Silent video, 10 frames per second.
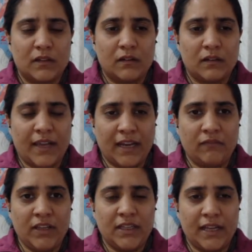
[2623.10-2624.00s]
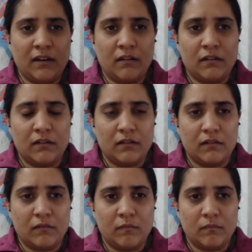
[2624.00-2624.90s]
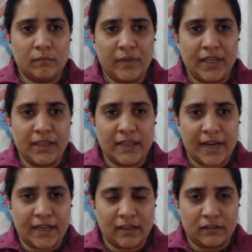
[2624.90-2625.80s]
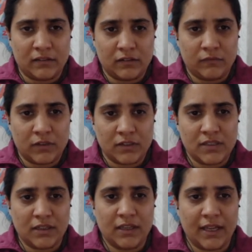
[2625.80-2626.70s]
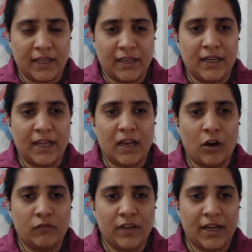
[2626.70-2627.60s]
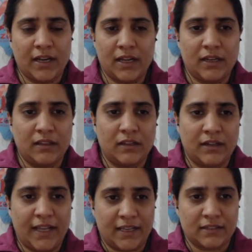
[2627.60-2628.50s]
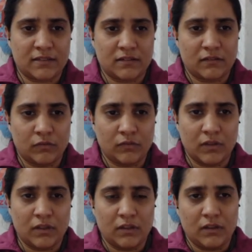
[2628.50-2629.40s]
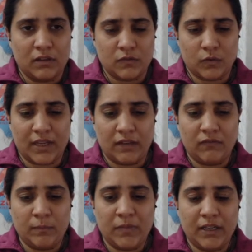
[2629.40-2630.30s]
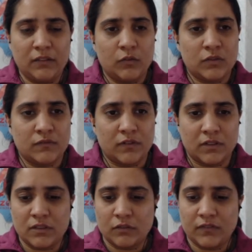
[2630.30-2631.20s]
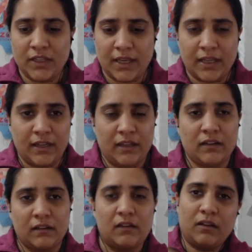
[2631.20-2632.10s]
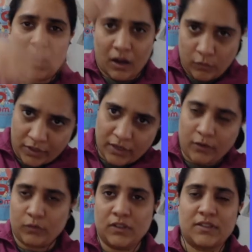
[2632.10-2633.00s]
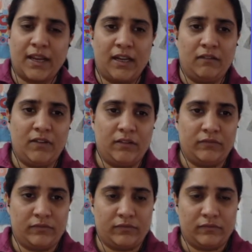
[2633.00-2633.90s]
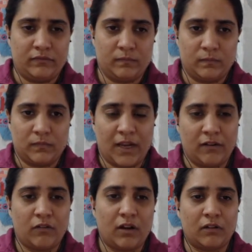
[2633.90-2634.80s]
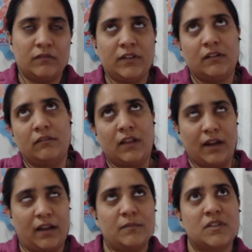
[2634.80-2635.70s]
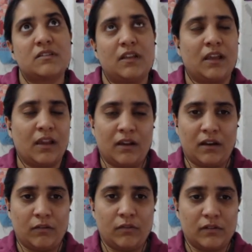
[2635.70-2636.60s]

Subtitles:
can we then bring that the words in the array like how we had done in the text, no? So can we bring those words of the array out into the sine wave? I don't know how we'll do that. I'm just thinking aloud.